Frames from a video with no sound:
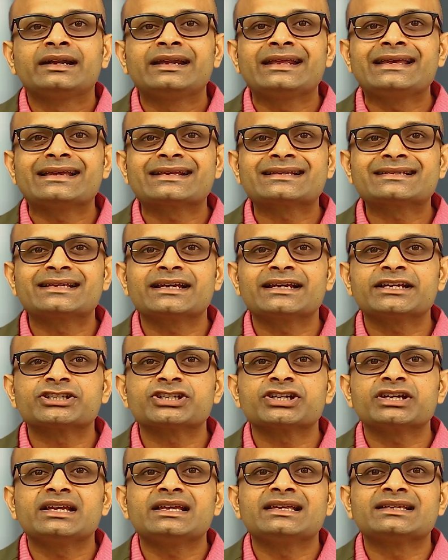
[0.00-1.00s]
TSH
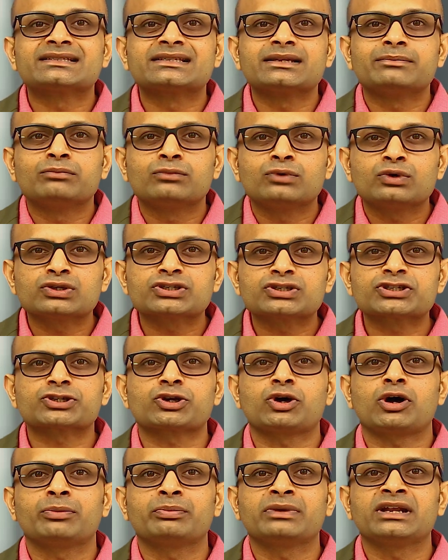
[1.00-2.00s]
is the most
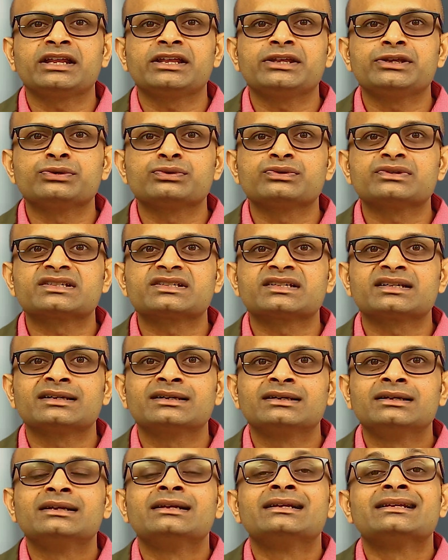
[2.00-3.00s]
commonly used
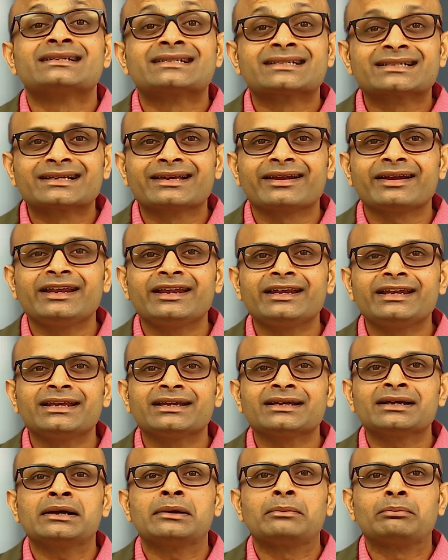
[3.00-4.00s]

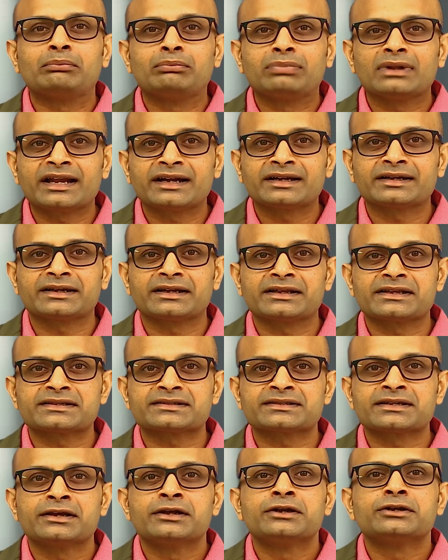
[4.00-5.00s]
screening blood
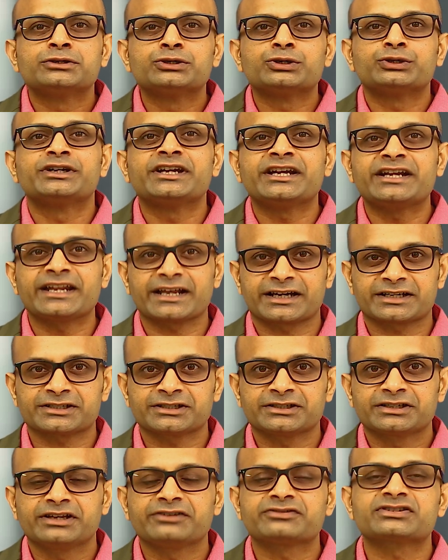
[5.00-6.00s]
test to detect
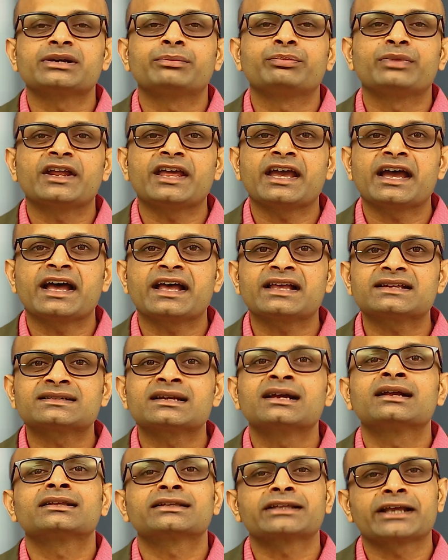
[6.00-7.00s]
if somebody has
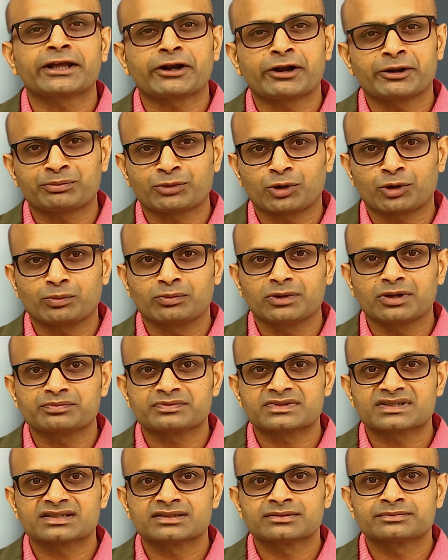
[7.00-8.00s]
thyroid
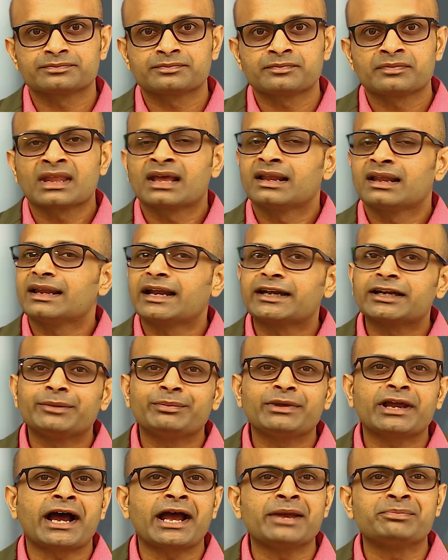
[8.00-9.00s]
problems. Let it
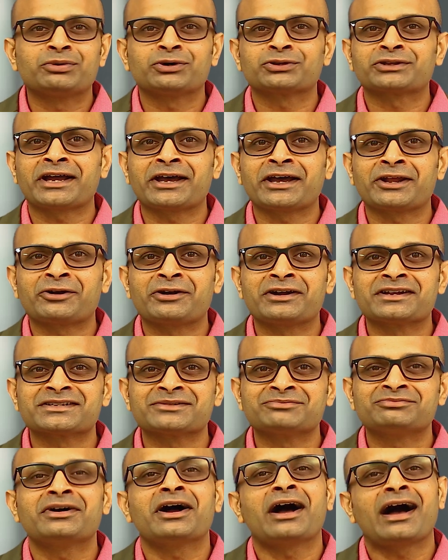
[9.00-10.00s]
be
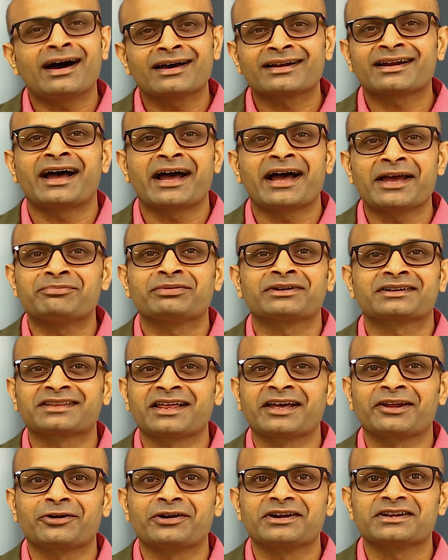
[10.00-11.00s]
hypothyroidism or
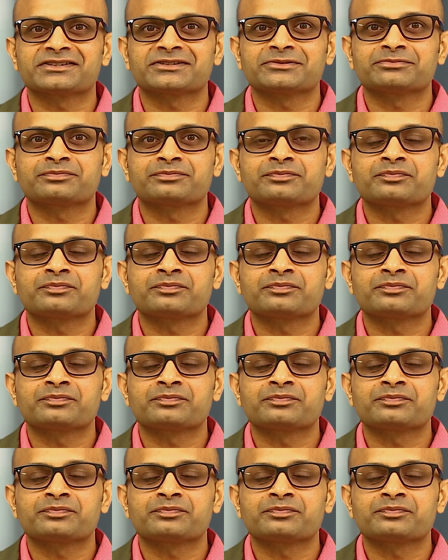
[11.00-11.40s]
hyperthyroidism.